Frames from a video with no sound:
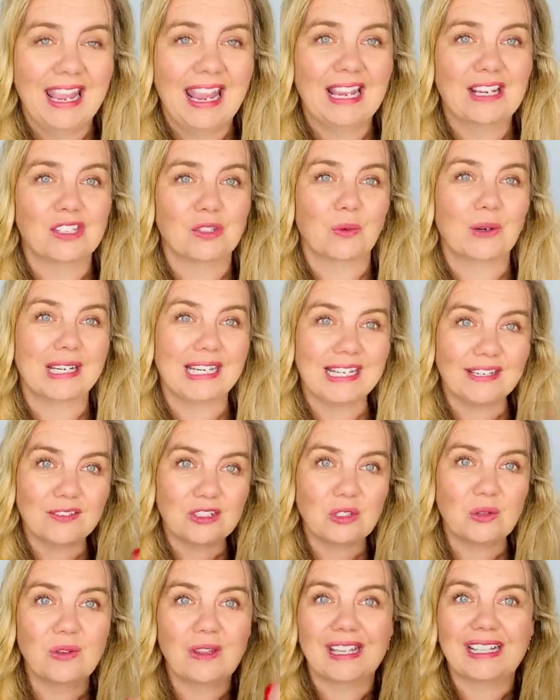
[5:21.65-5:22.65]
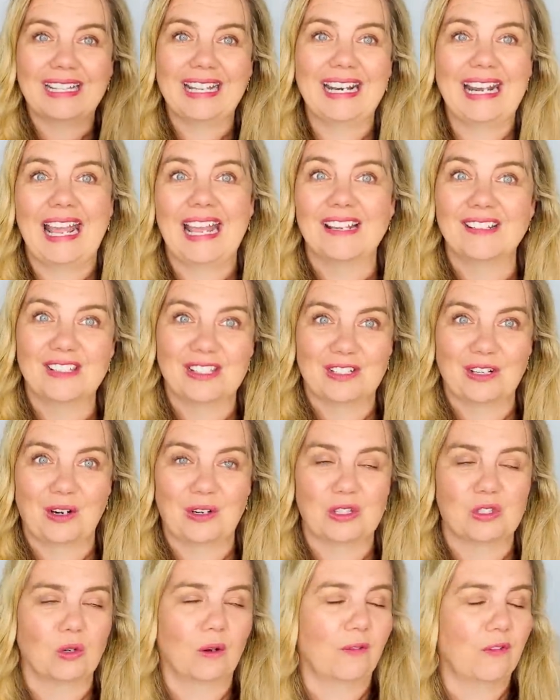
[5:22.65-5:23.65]
And so it gives you like that head
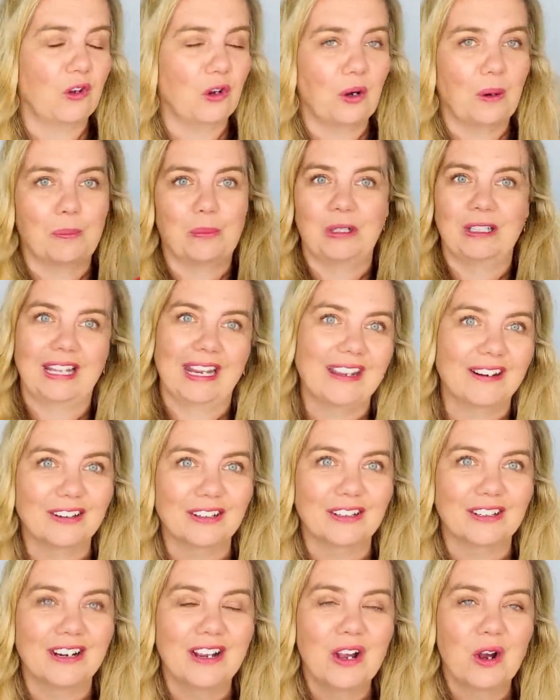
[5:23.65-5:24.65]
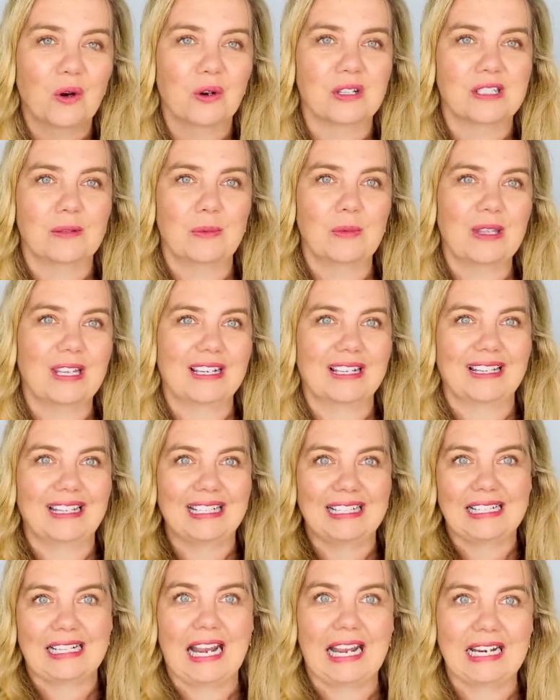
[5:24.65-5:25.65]
start. So if you're a planner or someone that
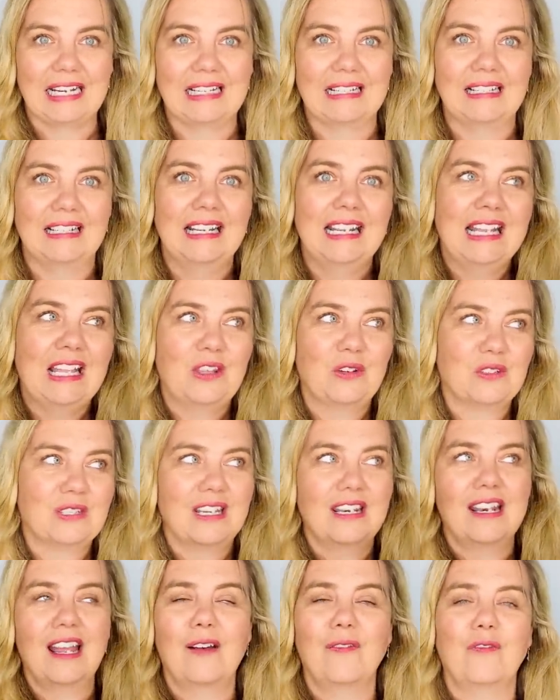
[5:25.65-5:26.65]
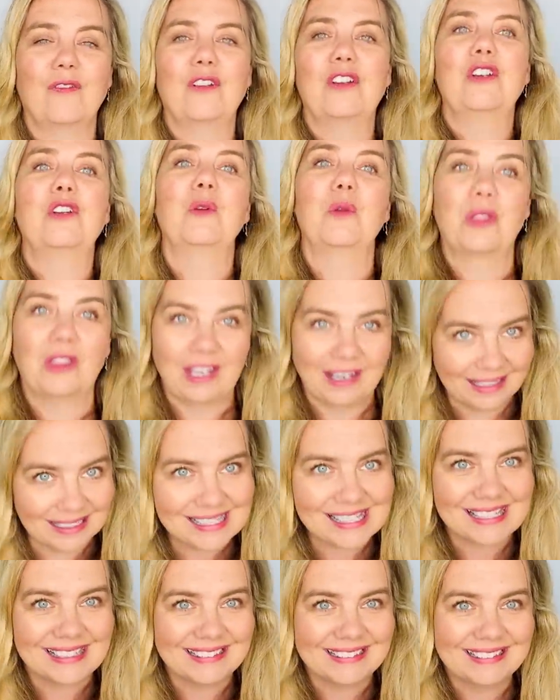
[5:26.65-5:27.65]
like kind of, there's enough new
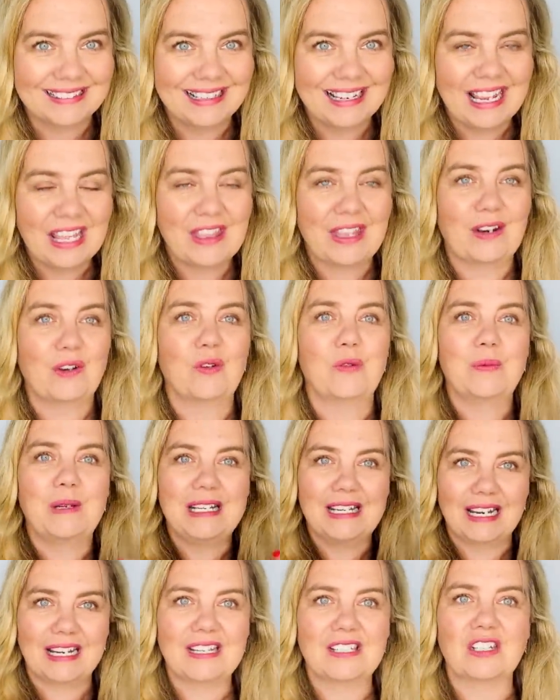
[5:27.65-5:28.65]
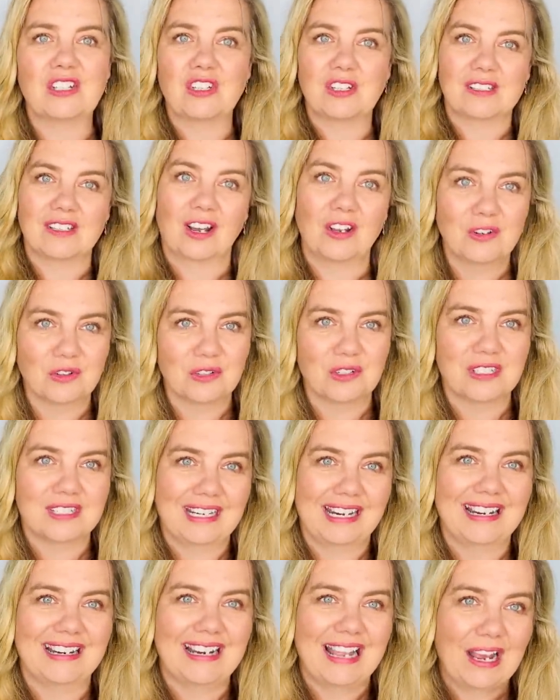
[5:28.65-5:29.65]
things that it would be nice to just
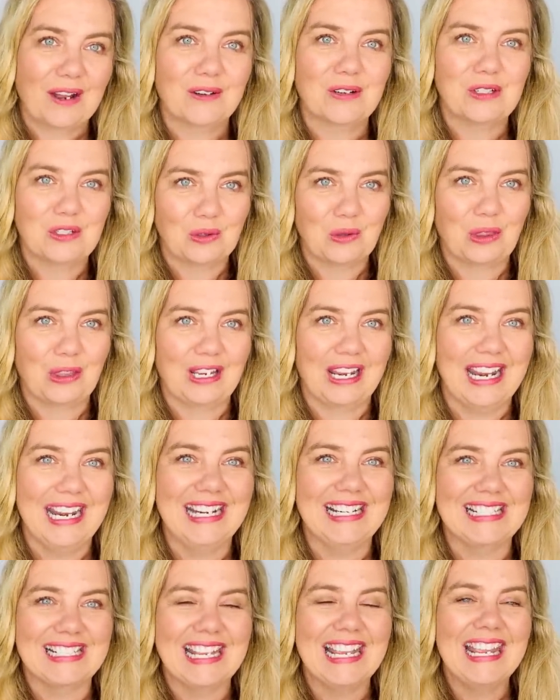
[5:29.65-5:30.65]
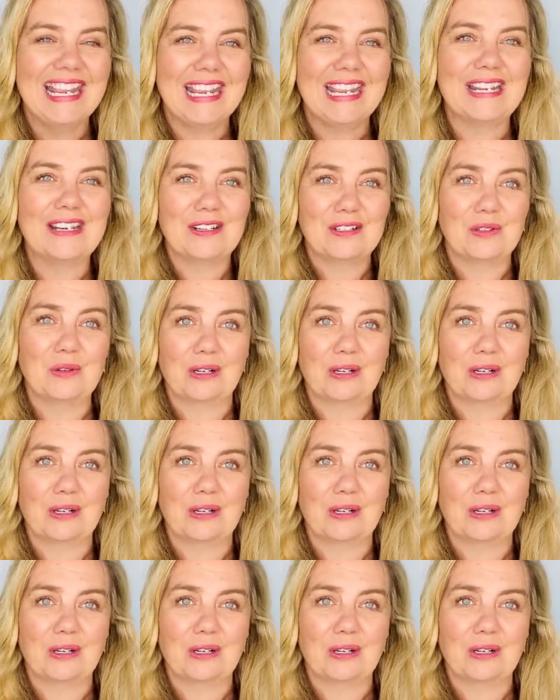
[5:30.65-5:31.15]
understand how to do things in a new